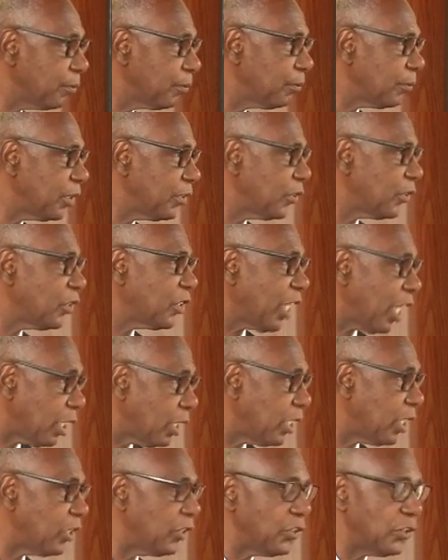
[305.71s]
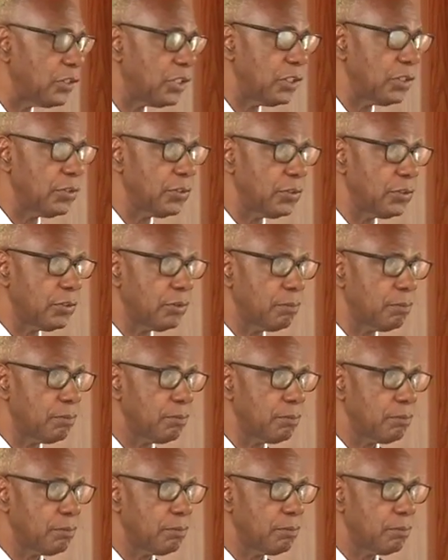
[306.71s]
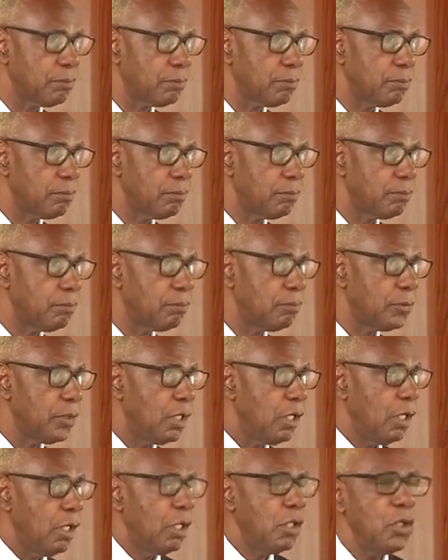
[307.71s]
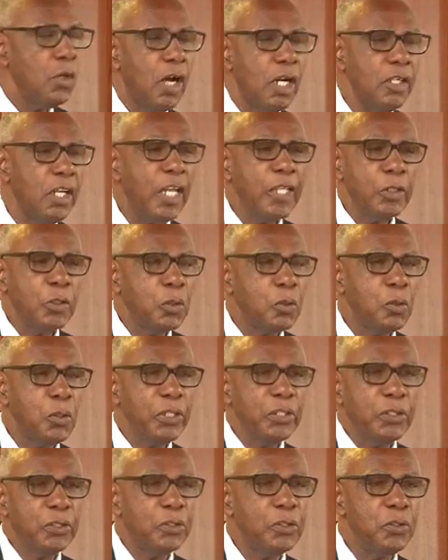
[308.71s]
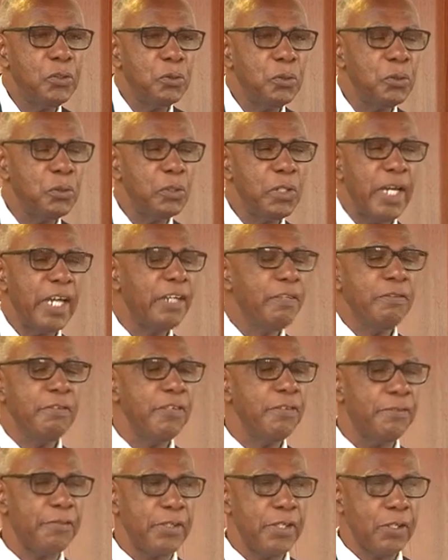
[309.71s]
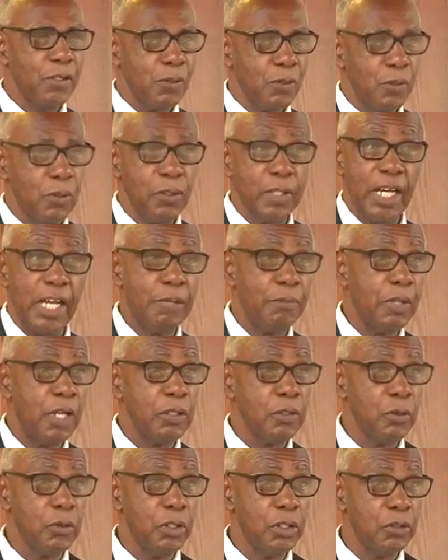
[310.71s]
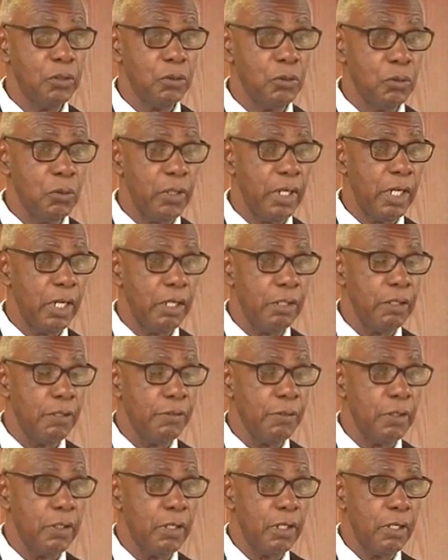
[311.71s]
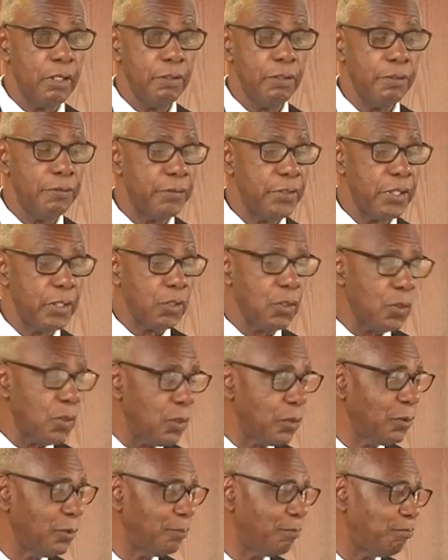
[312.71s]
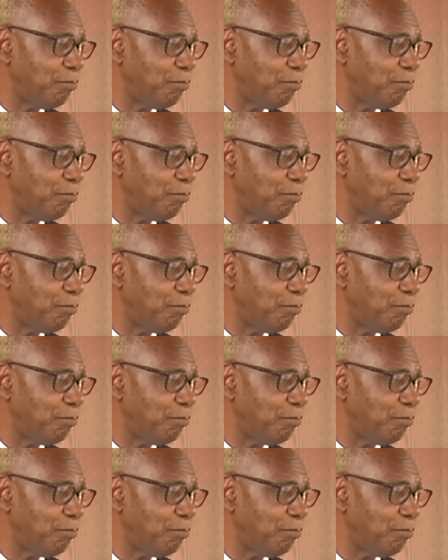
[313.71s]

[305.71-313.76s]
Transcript: His challenges. You are not going to do anything good. I'm not going to do anything good.